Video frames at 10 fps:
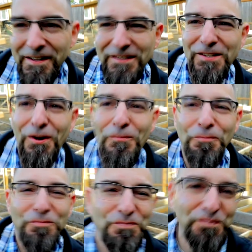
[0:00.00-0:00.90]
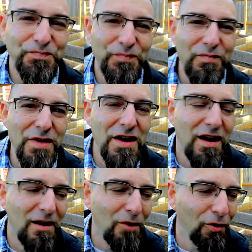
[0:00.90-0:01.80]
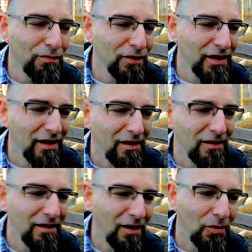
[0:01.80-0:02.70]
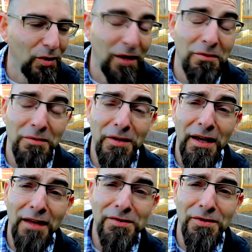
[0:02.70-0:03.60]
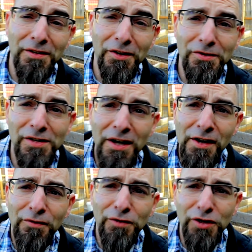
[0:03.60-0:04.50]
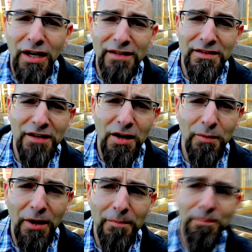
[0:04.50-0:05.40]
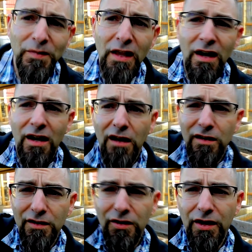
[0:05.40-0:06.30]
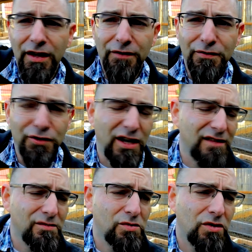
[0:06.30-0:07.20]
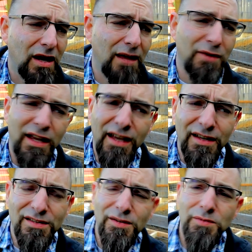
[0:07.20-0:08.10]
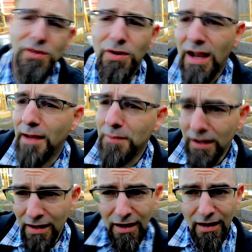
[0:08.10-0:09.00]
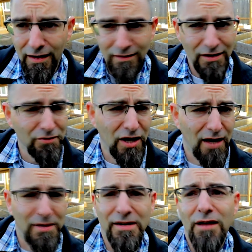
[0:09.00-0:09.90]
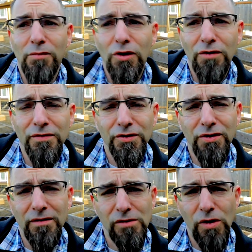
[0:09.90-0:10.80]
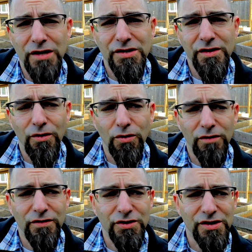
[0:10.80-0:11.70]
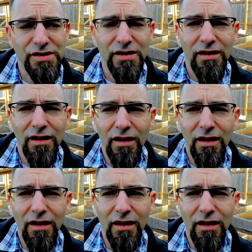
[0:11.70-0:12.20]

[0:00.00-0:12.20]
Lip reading: So hopefully I'll be able to be answering those for you guys in the coming up. If you're not subscribed, I guess subscribe. Leave a comment down below if you do have a question, or if you're just